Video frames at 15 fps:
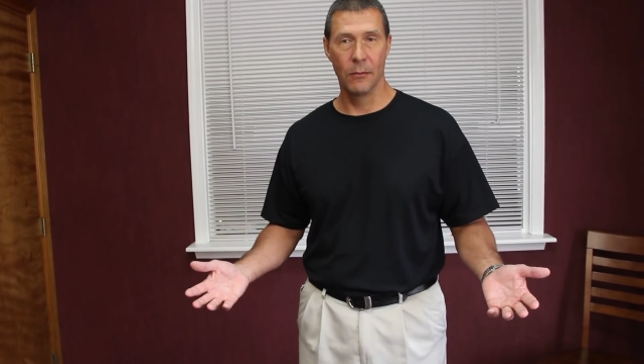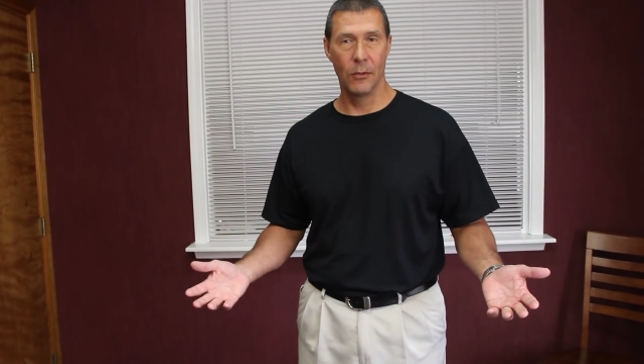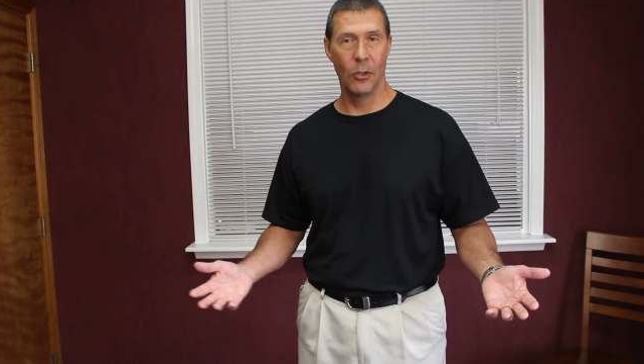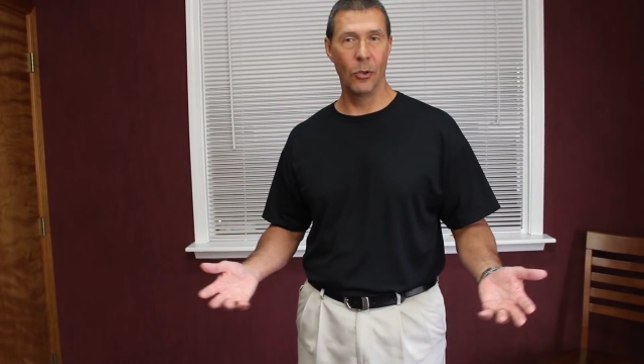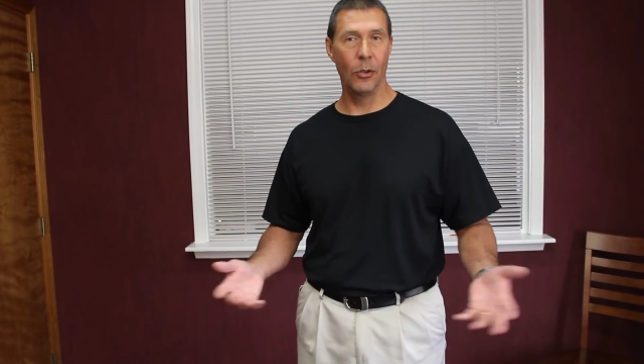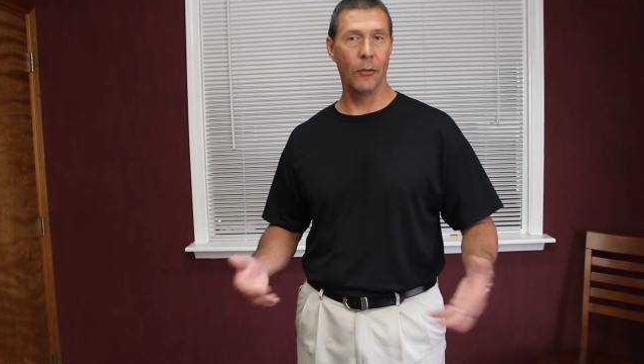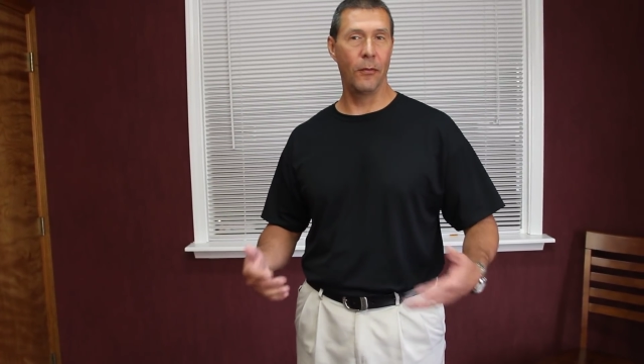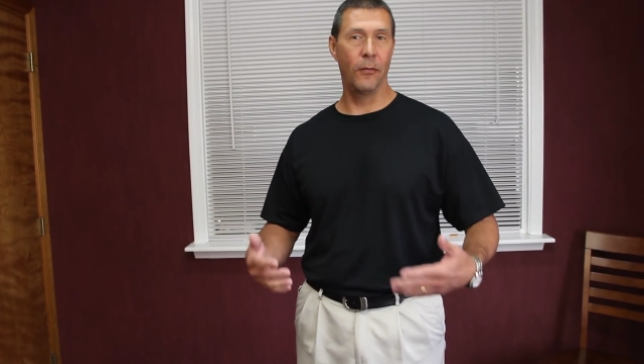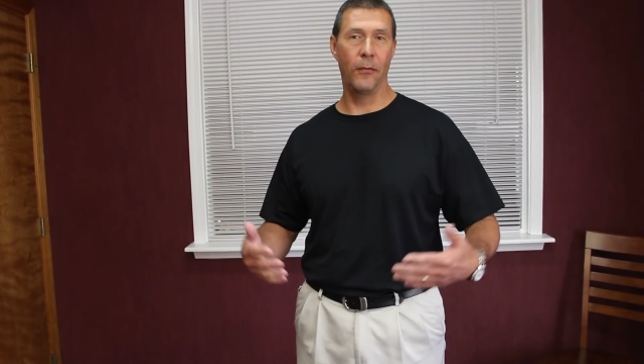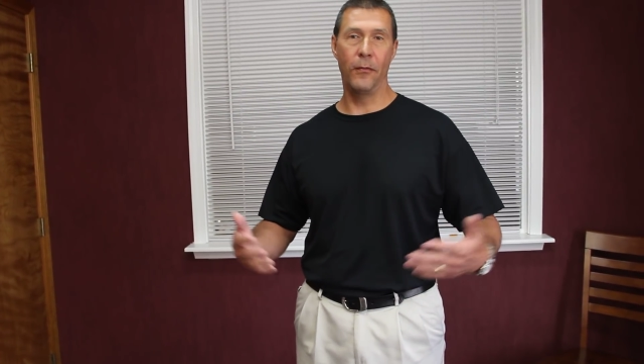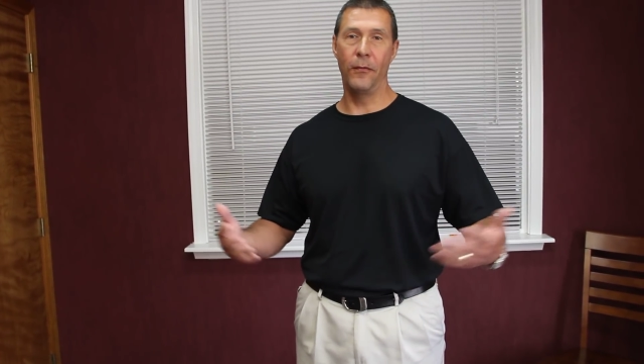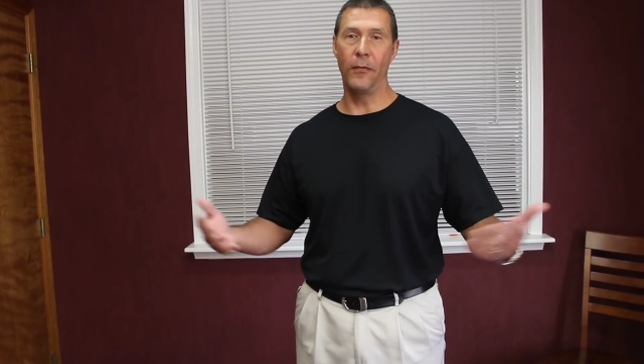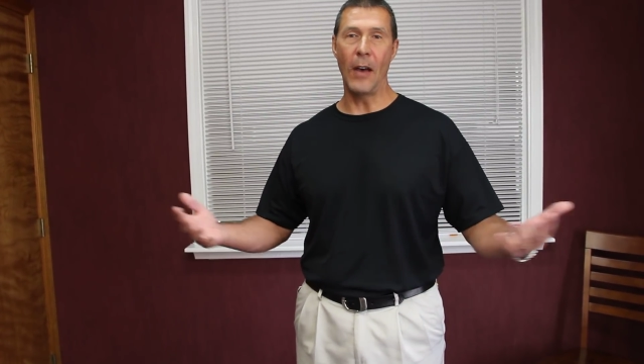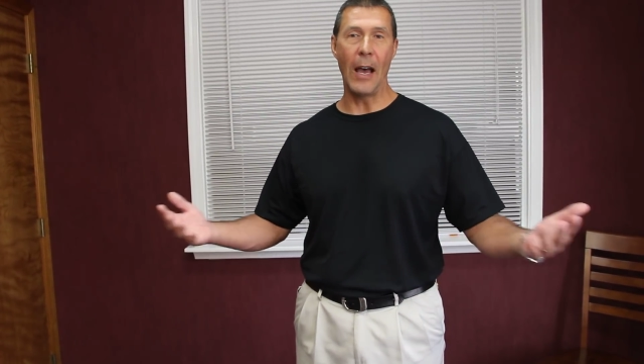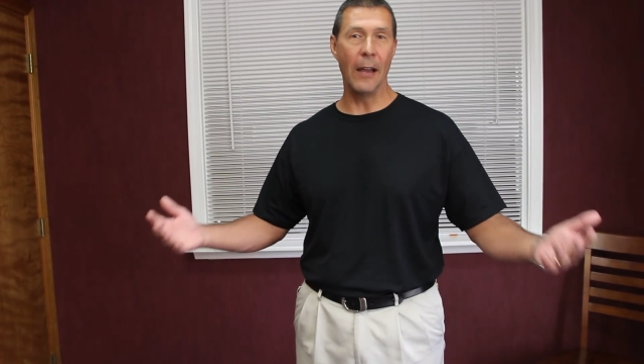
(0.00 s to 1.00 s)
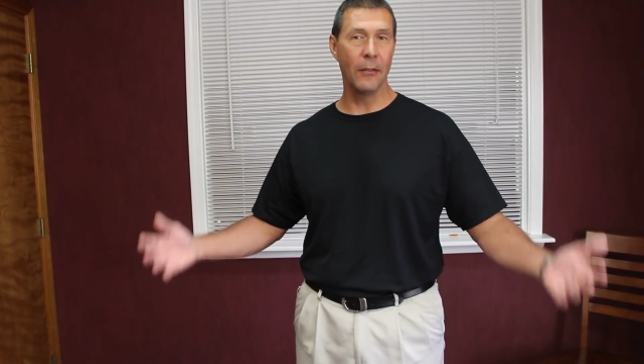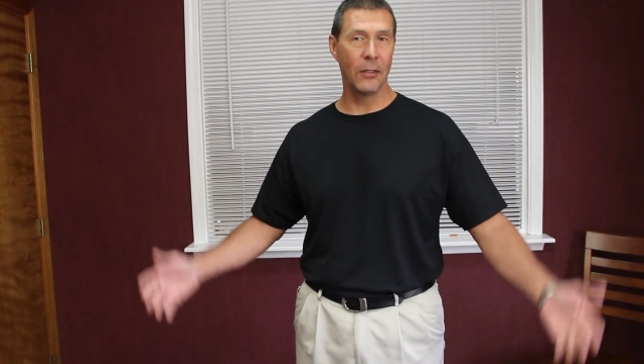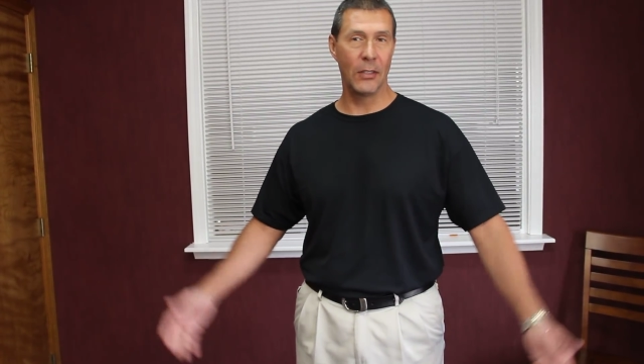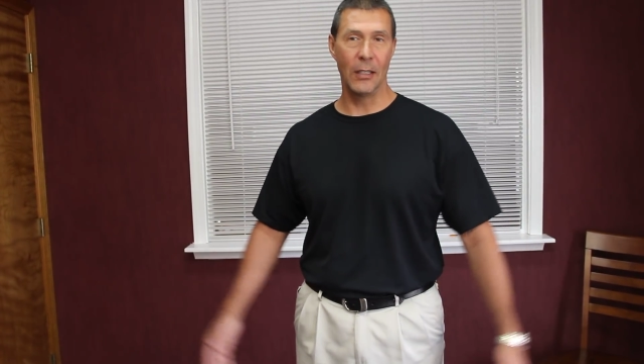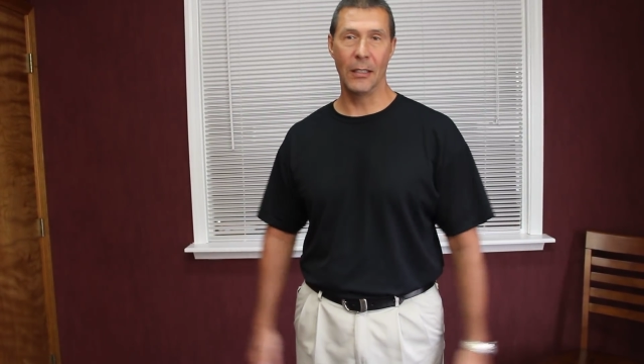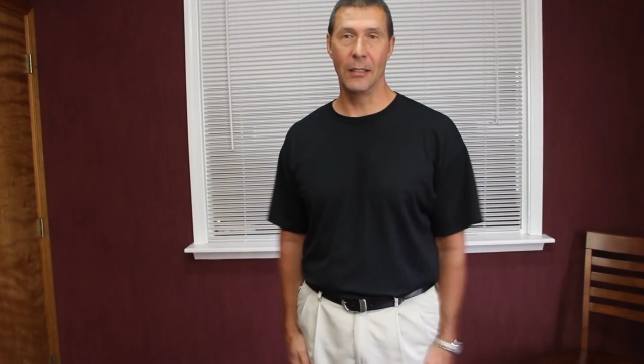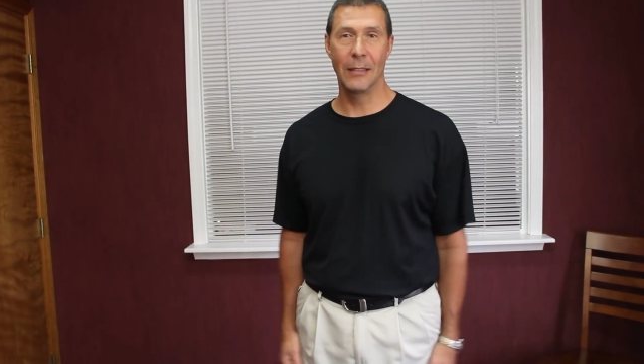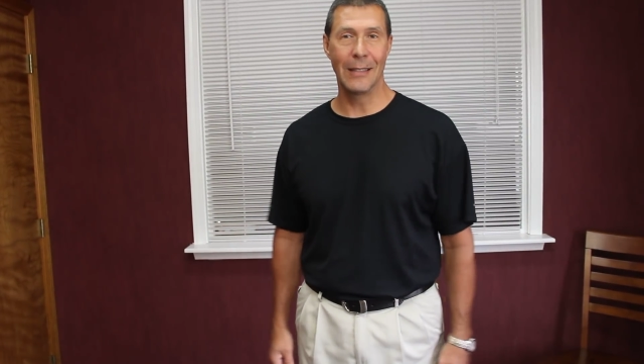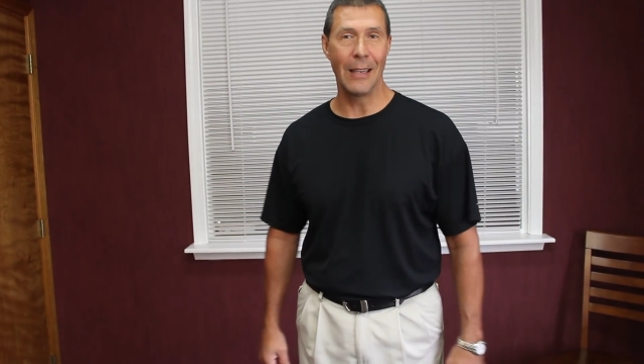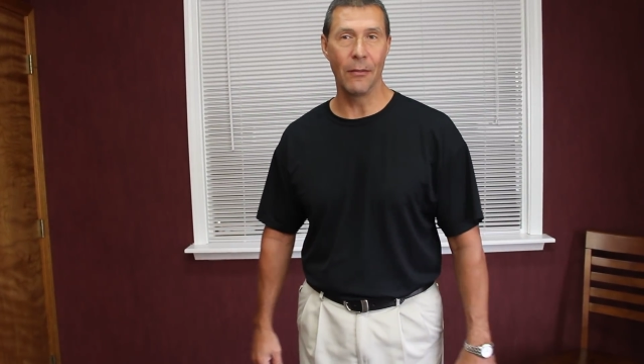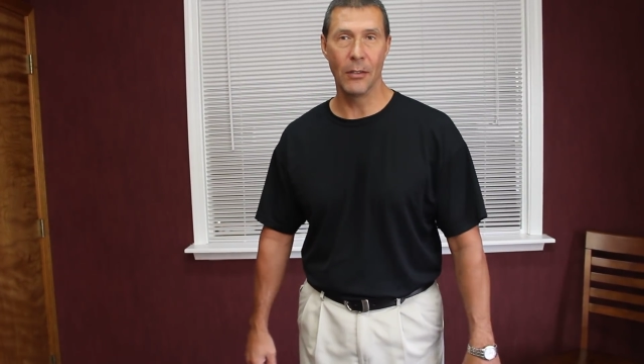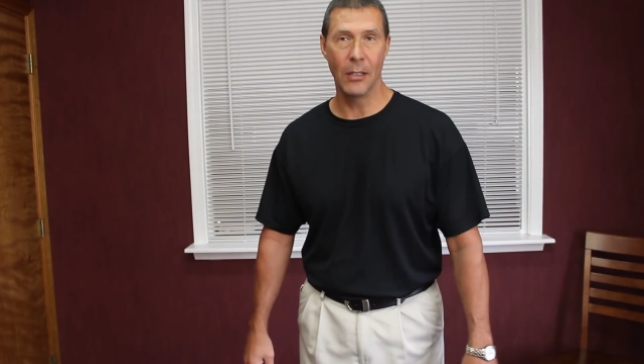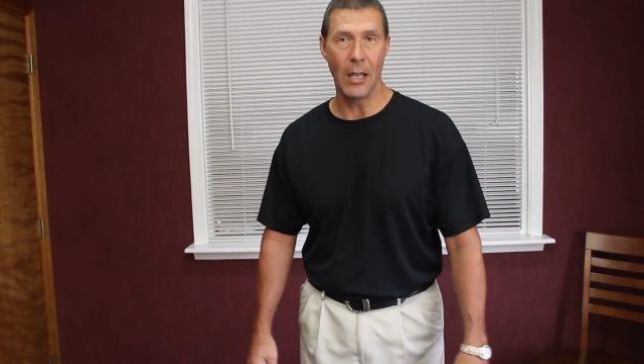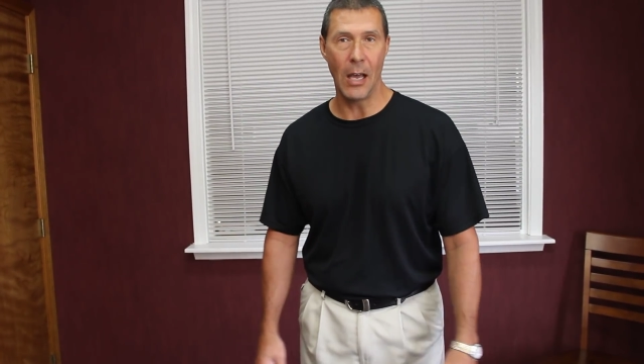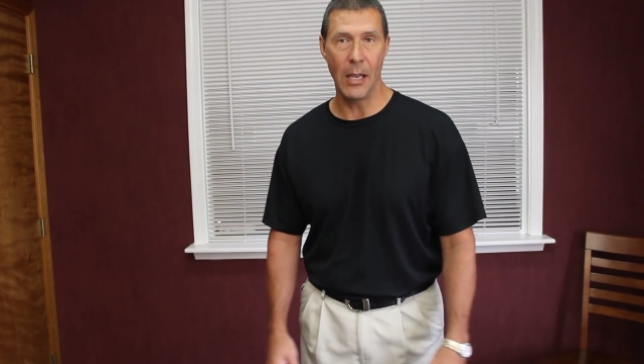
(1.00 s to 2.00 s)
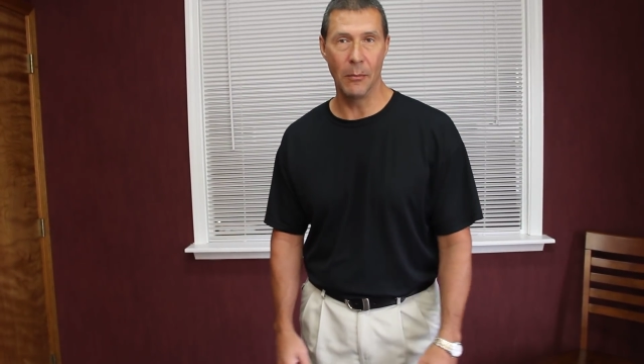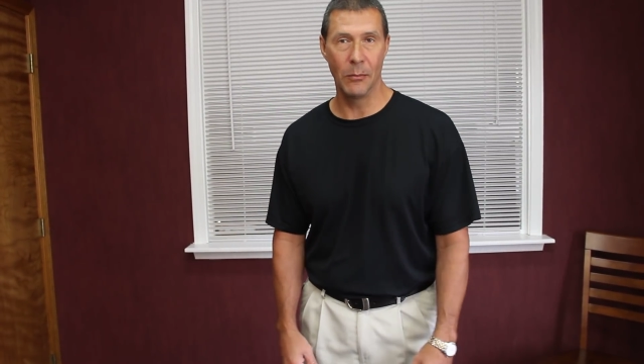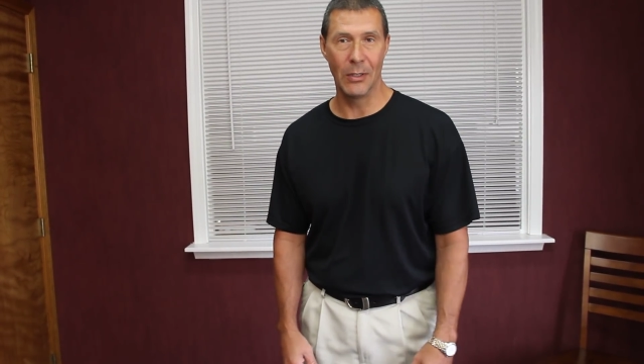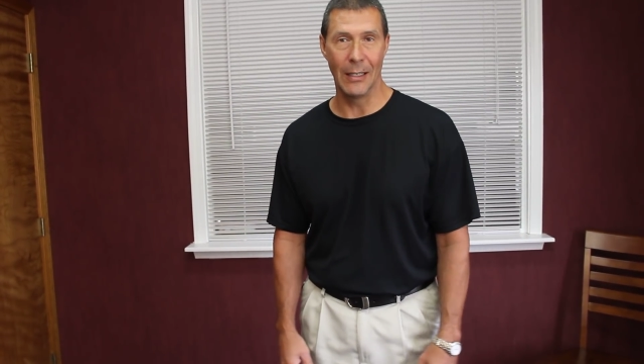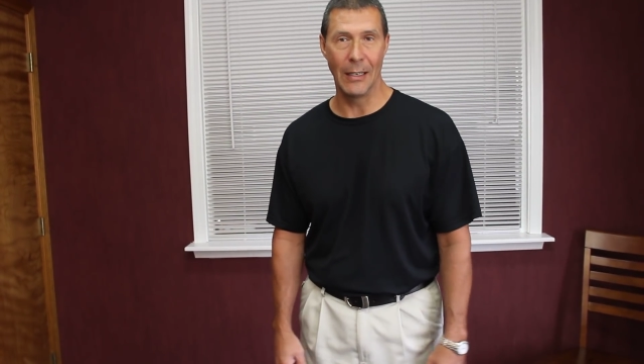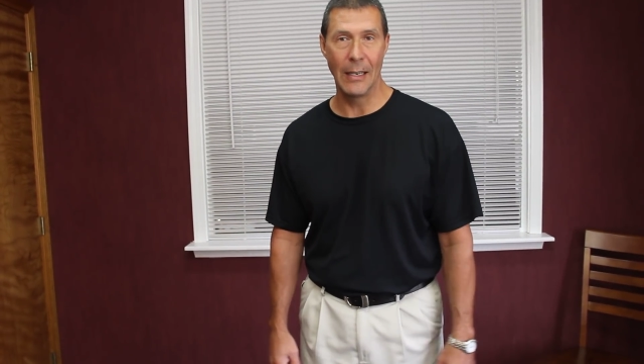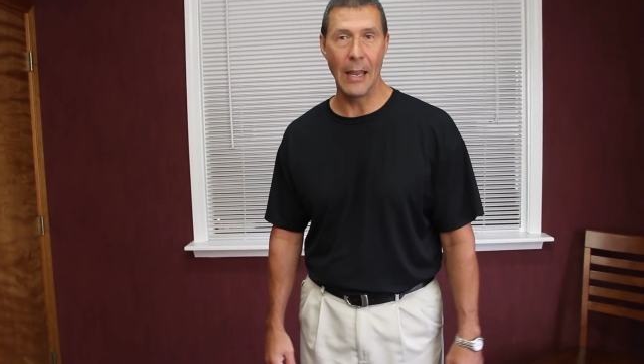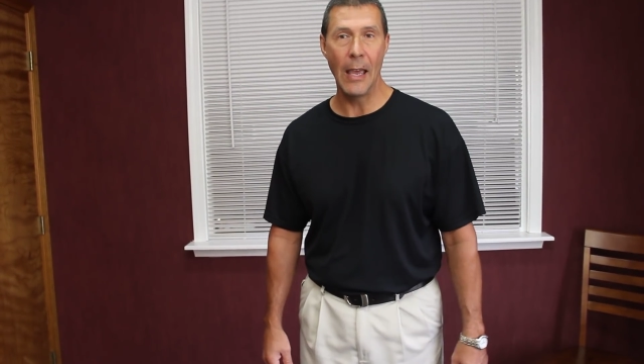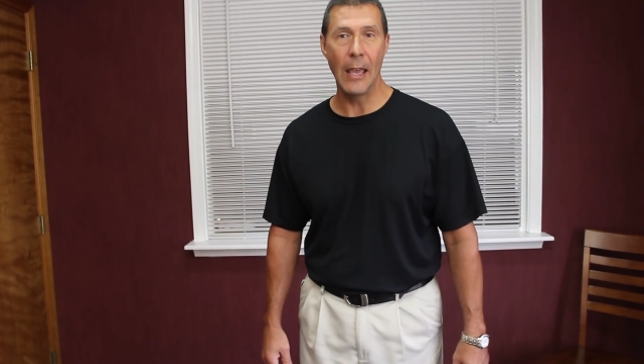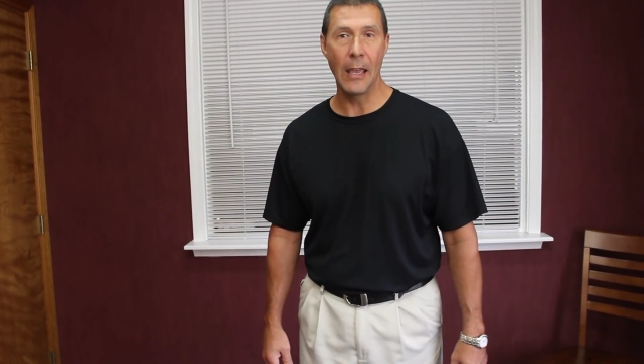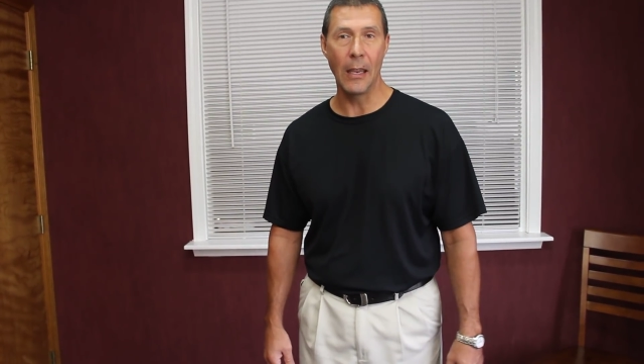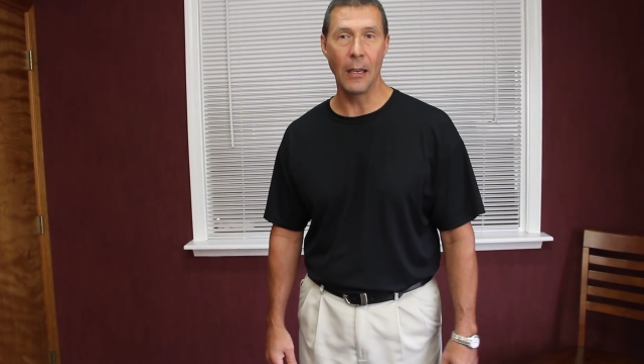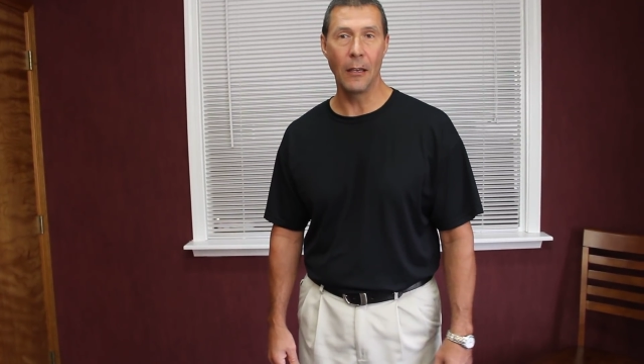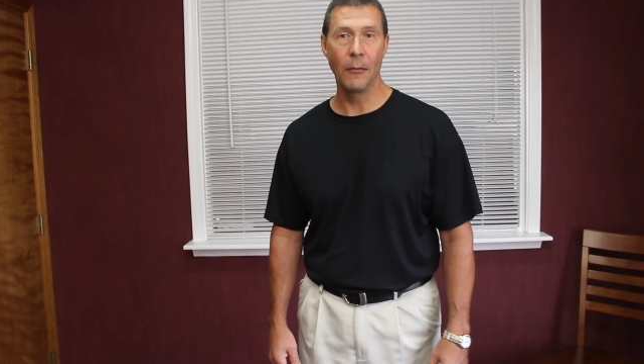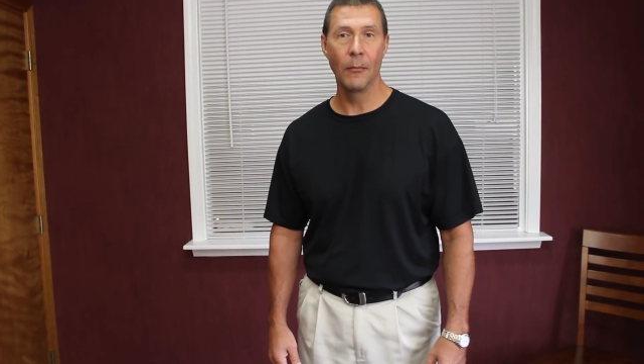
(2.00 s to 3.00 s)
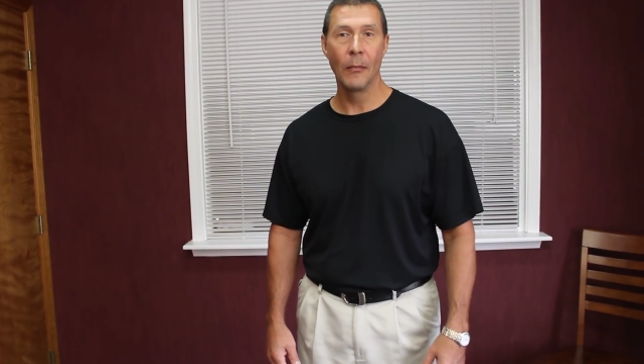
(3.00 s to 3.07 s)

Do it 5, 6, 7 times a day.